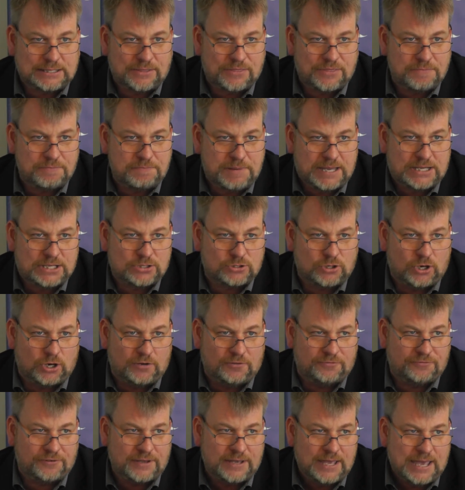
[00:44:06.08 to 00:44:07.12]
the better
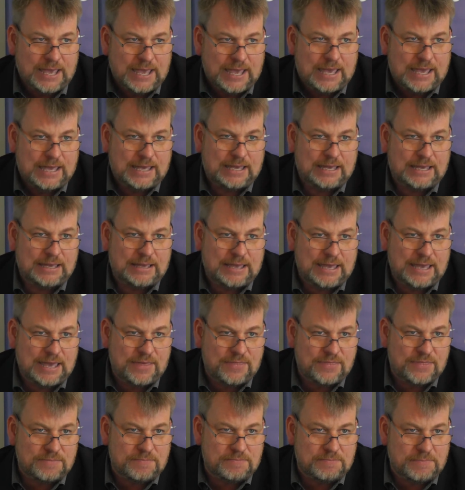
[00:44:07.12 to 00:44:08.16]
off
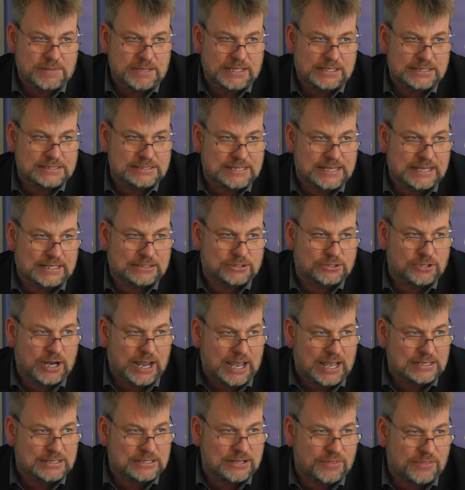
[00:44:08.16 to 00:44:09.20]
in the middle sector
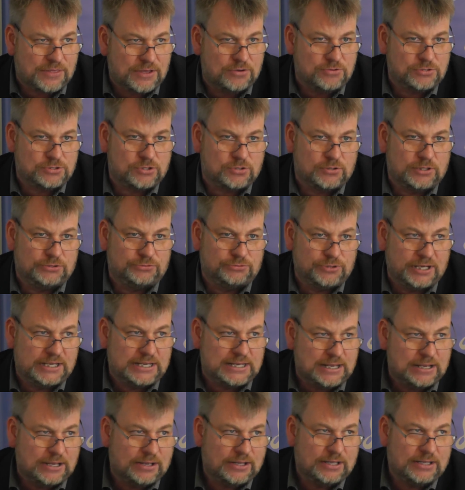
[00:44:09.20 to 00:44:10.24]
and those who are
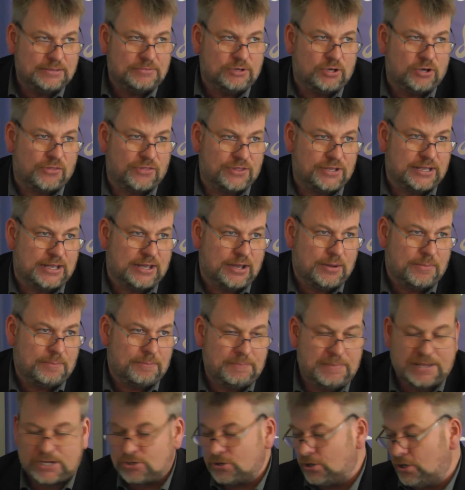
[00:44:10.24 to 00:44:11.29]
really among the
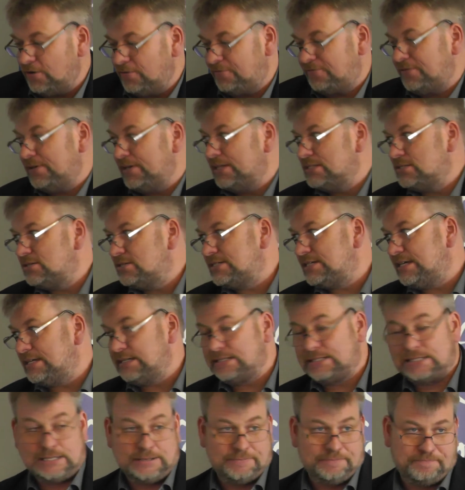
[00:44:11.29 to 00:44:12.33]
better off in
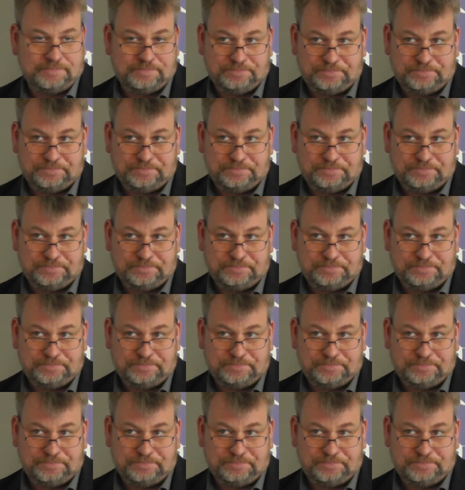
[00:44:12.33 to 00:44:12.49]
society.